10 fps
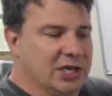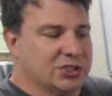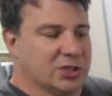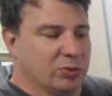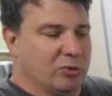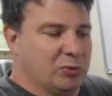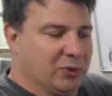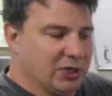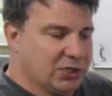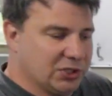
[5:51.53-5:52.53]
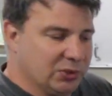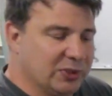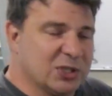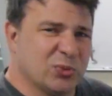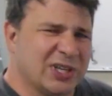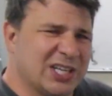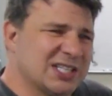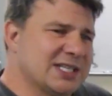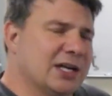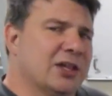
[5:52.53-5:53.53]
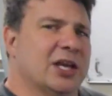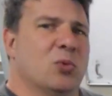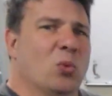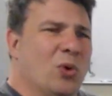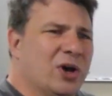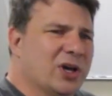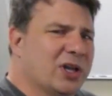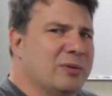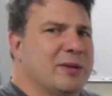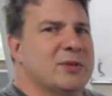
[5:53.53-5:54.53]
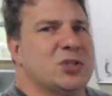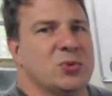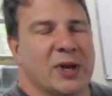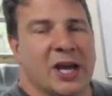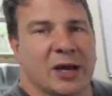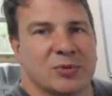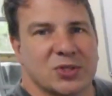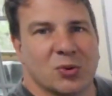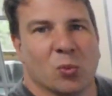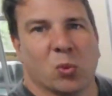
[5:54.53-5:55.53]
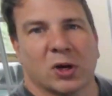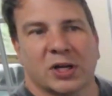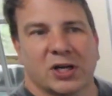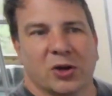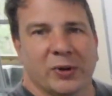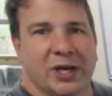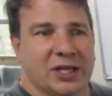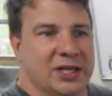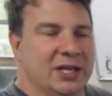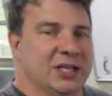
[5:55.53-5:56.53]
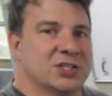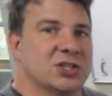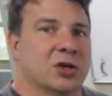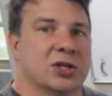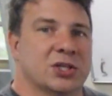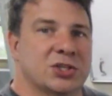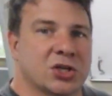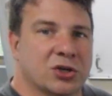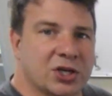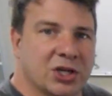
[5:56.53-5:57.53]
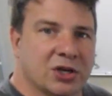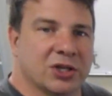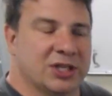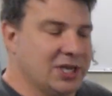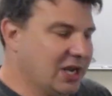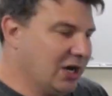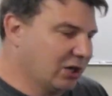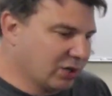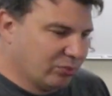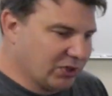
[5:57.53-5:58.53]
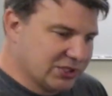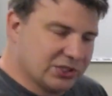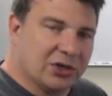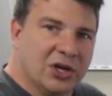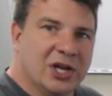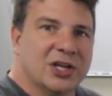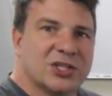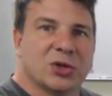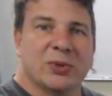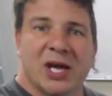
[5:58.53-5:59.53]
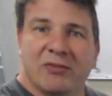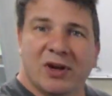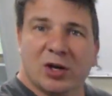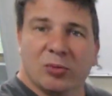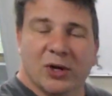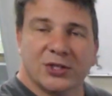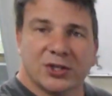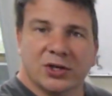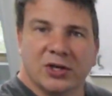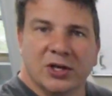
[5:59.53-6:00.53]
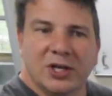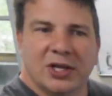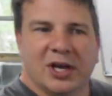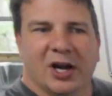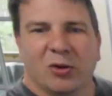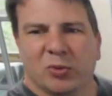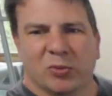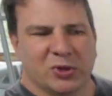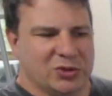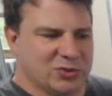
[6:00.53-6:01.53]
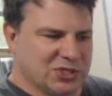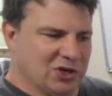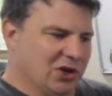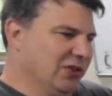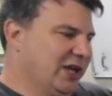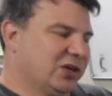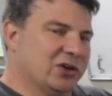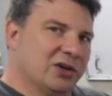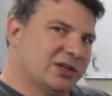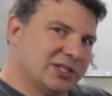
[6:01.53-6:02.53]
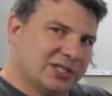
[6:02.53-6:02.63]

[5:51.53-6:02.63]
So what we wanna do is when it gets down to like 1, maybe 2 amps, we're gonna go ahead and start turning on the air compressor so we have air pressure. All right, when we're using all that current